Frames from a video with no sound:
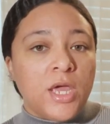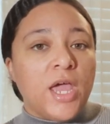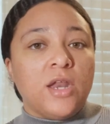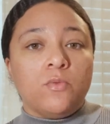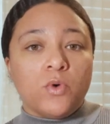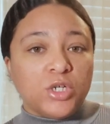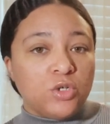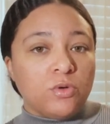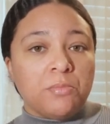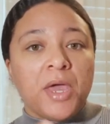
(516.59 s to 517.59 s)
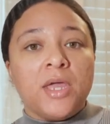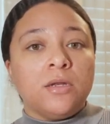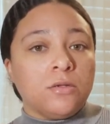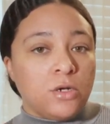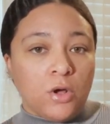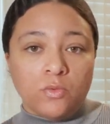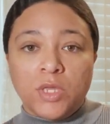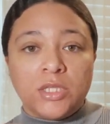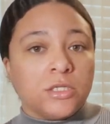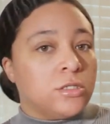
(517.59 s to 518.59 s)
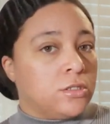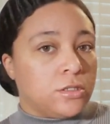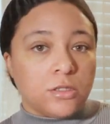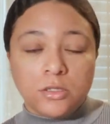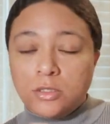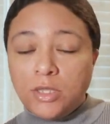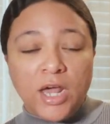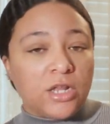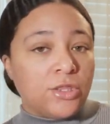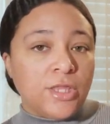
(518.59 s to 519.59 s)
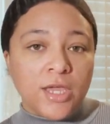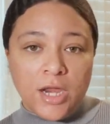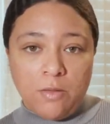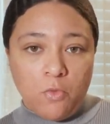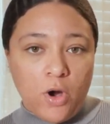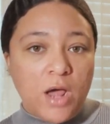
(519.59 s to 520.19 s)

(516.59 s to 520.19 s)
and once you repent, you know, that's not a thing anymore.